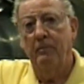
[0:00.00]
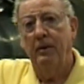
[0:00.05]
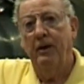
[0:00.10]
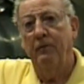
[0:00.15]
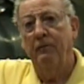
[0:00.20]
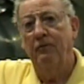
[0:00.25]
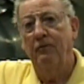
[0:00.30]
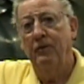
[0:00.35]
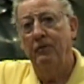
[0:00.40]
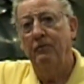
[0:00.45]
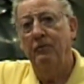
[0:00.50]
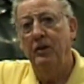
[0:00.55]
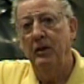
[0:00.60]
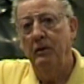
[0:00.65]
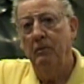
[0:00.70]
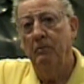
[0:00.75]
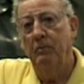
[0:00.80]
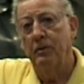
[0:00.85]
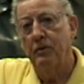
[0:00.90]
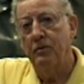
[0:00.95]
about
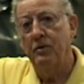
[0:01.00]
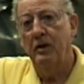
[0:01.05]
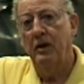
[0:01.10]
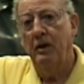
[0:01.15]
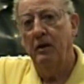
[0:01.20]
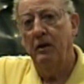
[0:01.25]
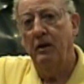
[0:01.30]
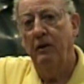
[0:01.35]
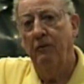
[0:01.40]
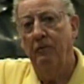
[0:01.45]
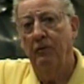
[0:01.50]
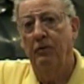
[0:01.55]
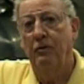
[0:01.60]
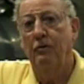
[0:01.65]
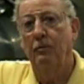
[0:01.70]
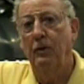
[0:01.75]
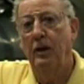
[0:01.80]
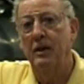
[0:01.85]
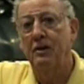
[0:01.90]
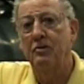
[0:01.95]
15% of the
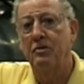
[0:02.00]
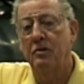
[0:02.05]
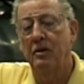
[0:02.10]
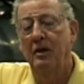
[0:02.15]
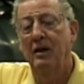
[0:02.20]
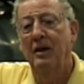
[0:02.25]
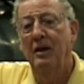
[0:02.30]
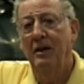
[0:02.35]
thrust